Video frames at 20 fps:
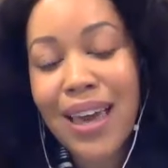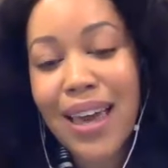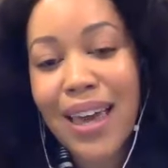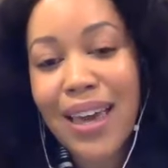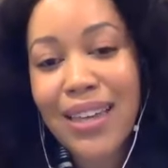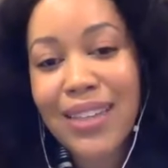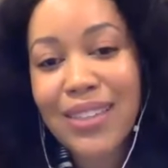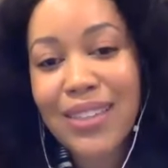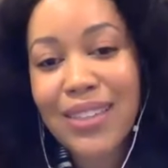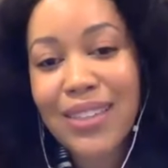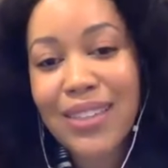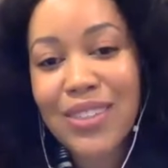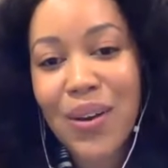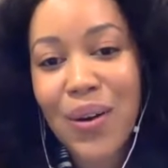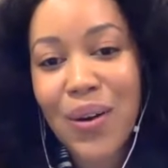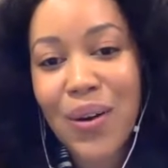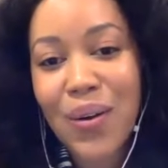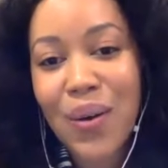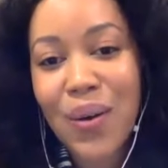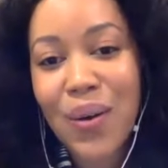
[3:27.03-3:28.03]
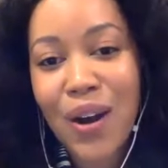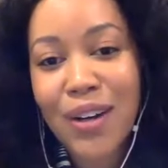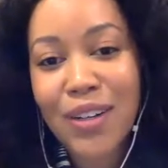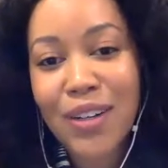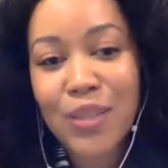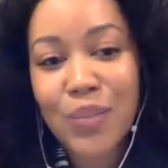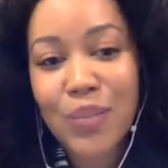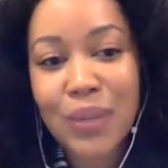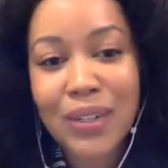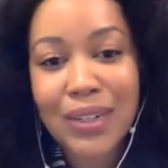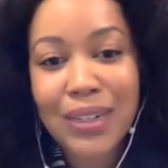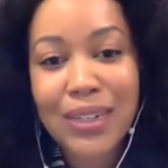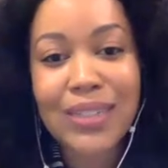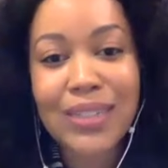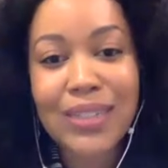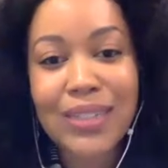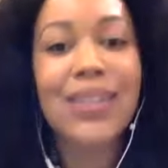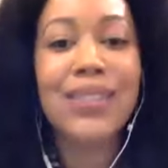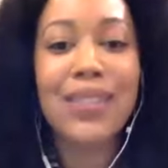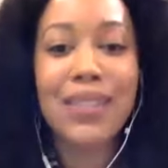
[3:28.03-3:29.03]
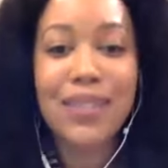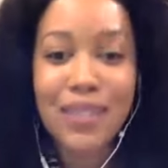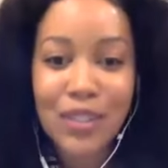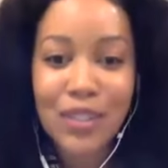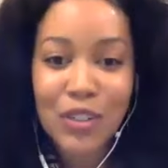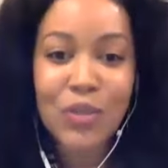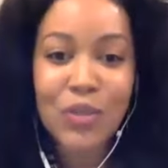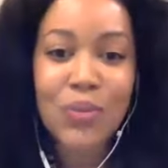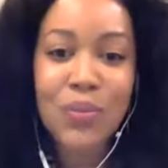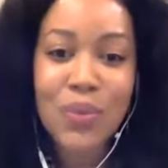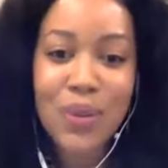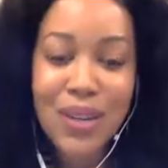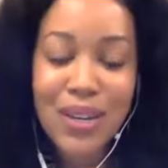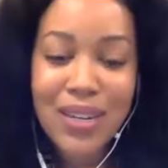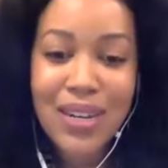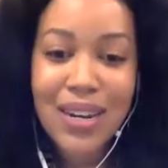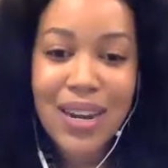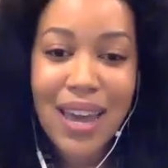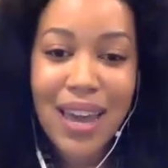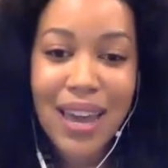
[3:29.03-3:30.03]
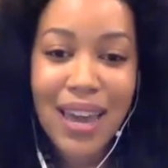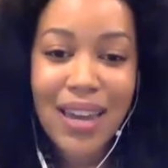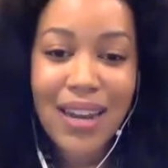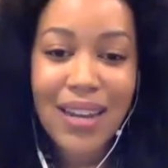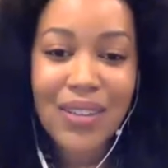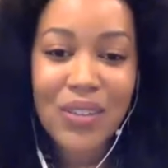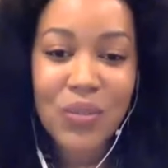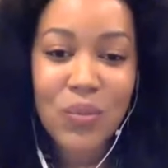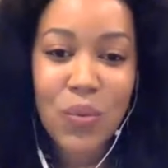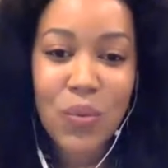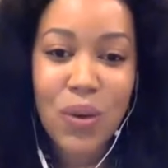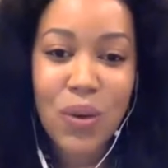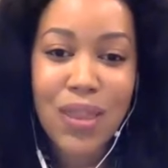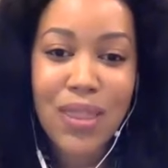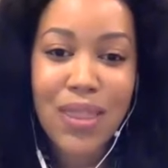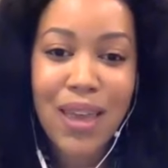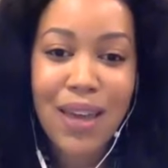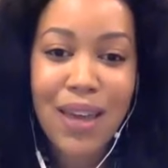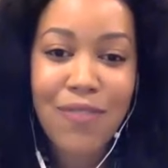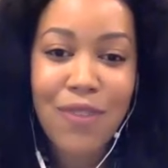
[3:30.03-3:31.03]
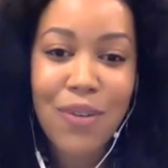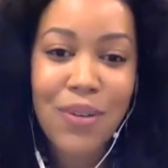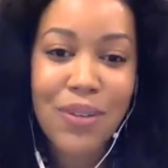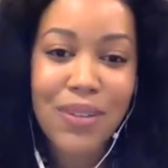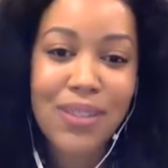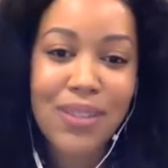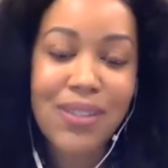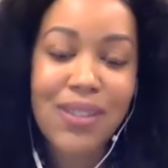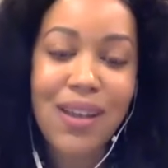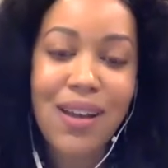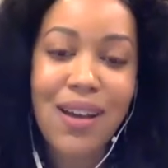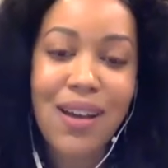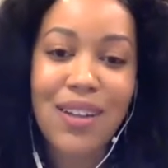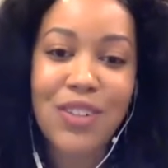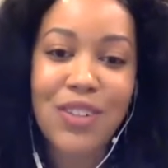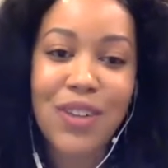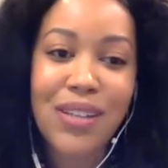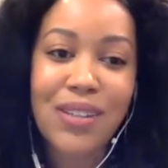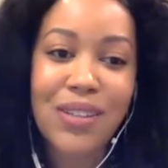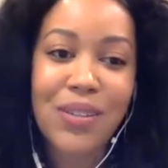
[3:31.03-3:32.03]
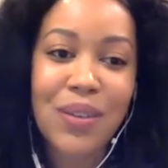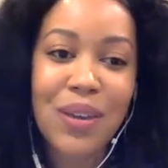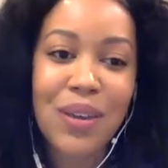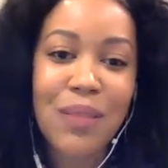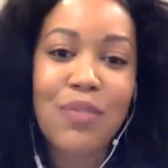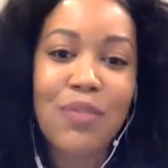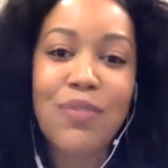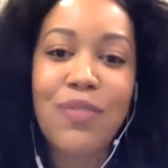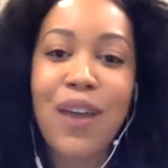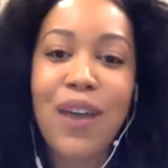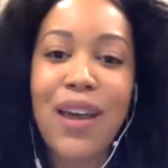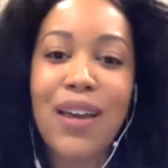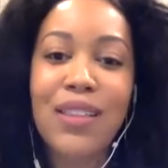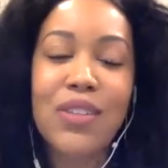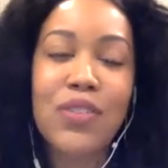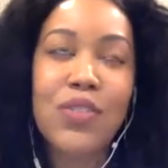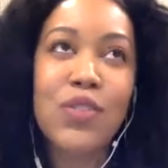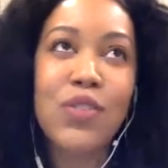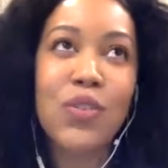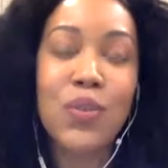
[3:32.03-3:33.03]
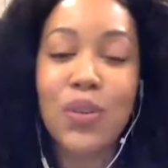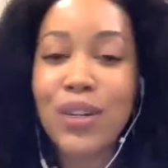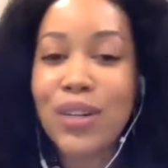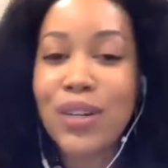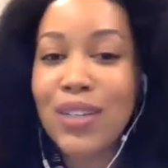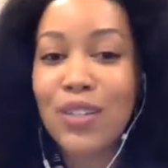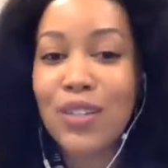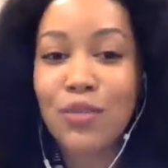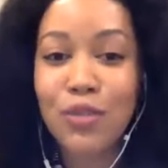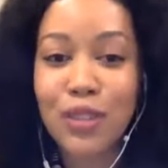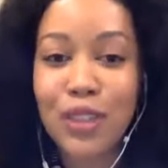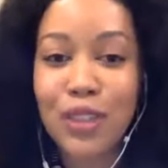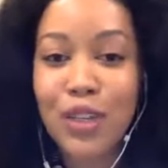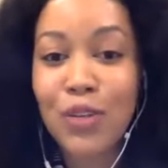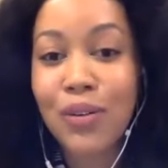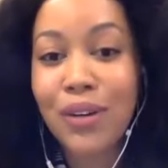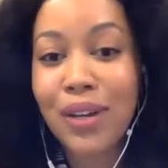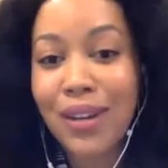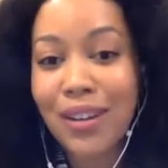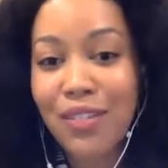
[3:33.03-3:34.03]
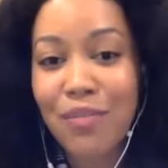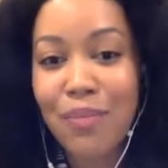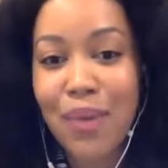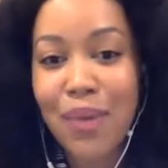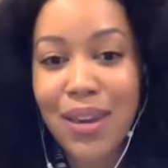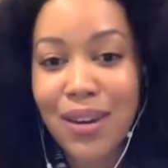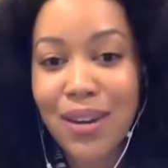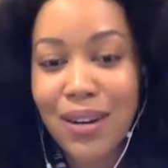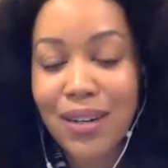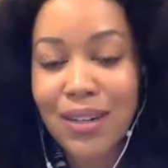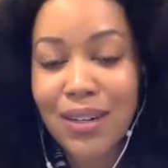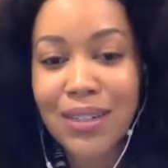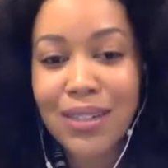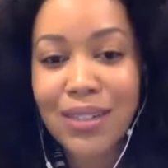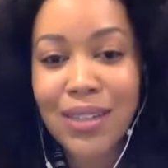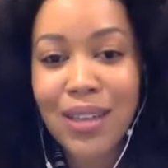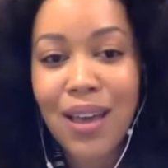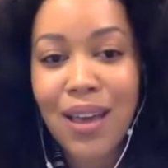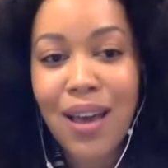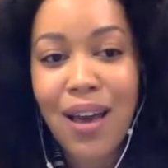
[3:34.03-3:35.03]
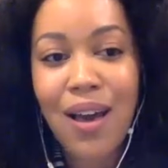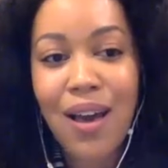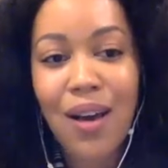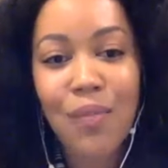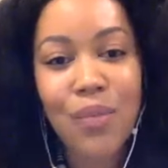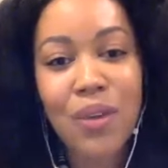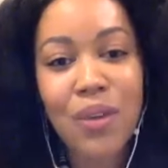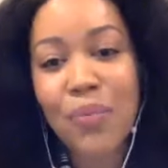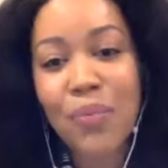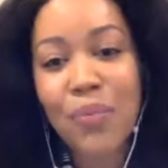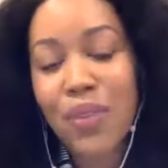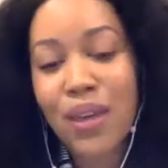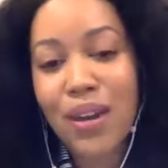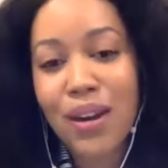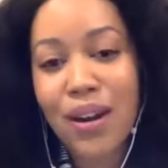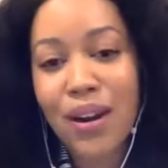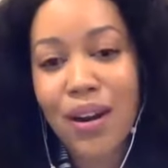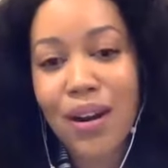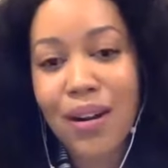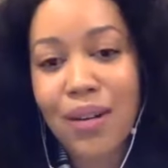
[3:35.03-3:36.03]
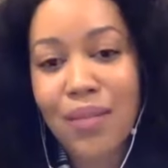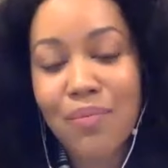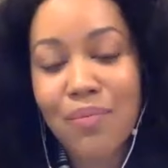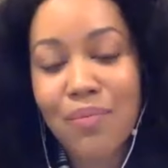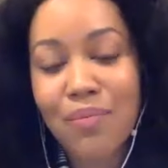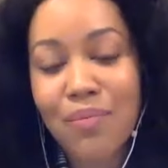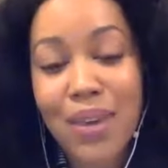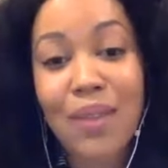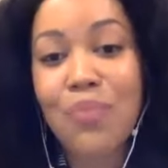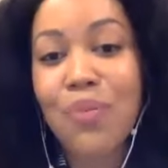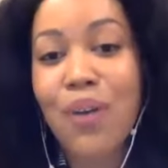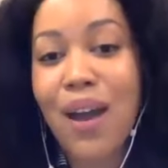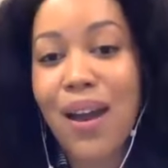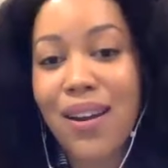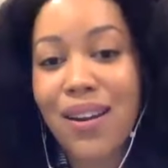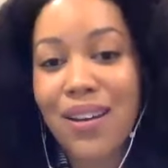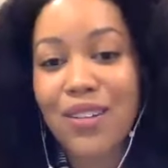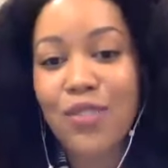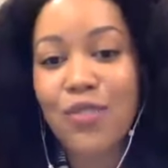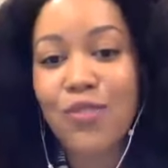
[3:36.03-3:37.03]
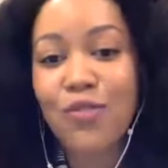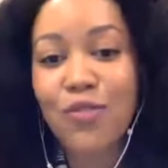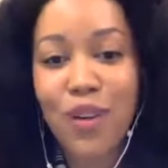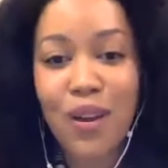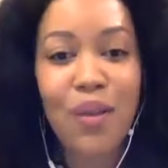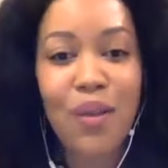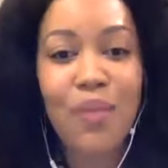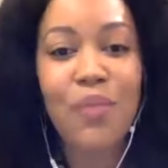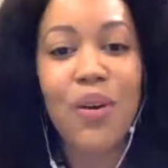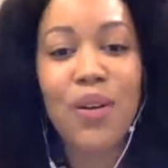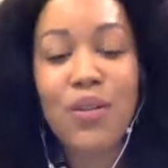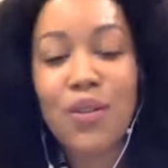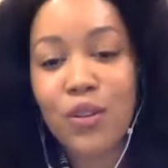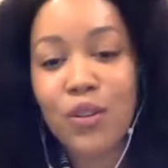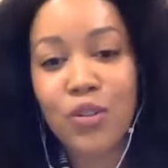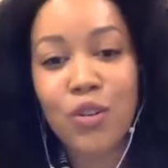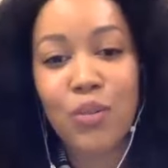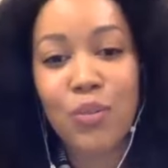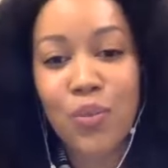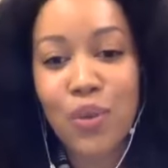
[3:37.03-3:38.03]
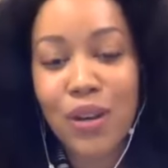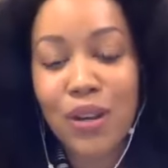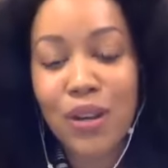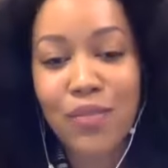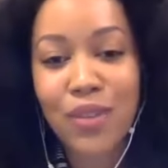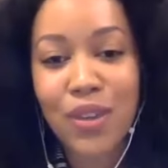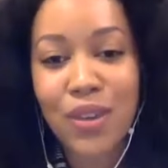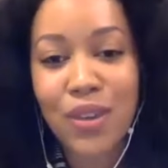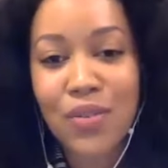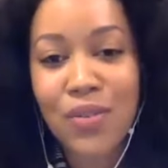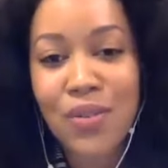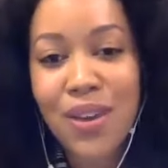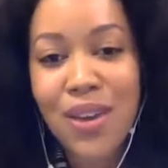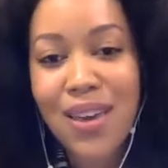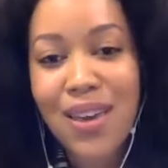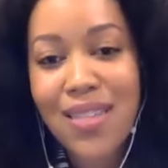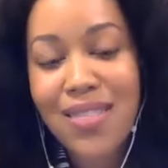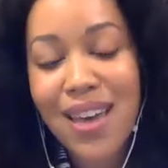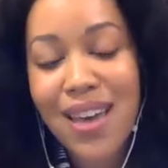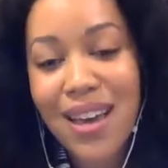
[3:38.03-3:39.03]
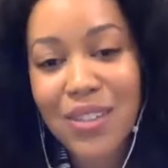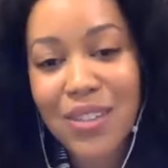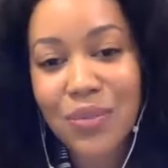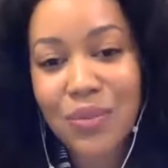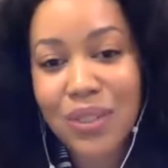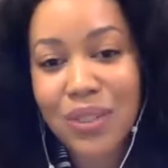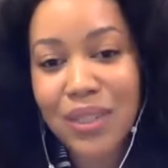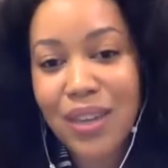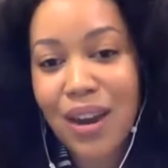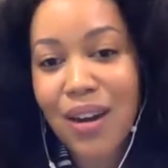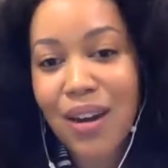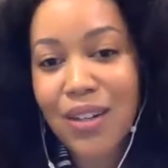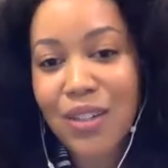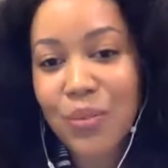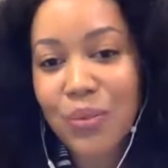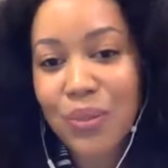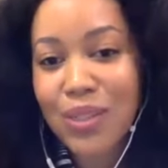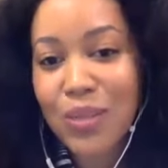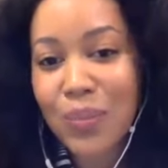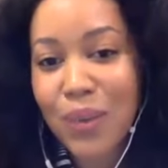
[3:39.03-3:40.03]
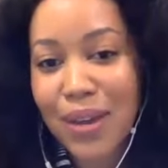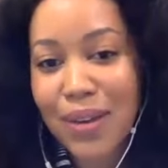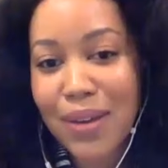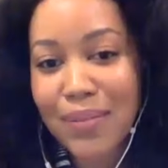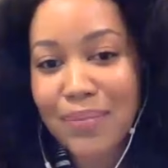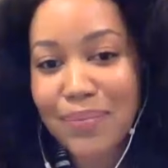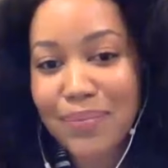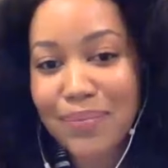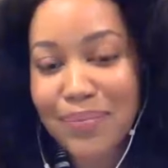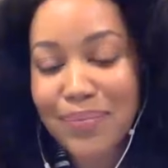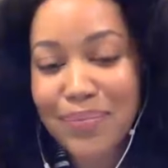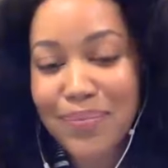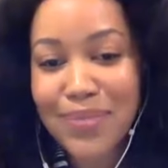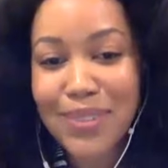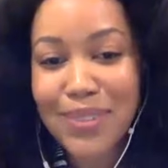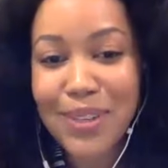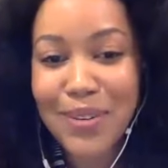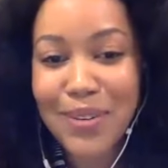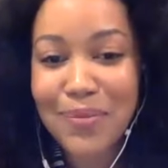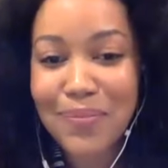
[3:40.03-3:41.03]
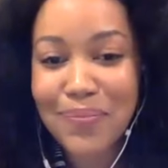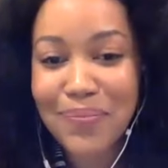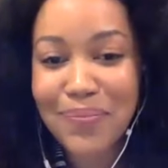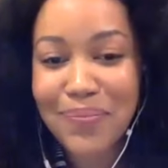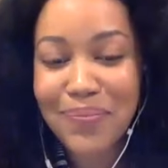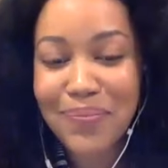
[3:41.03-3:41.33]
And so our experience is a digital one, and it's one that focuses on trying to amplify the stories of really creative makers, people that are making product from a cultural point of view. That's really our sweet spot. So.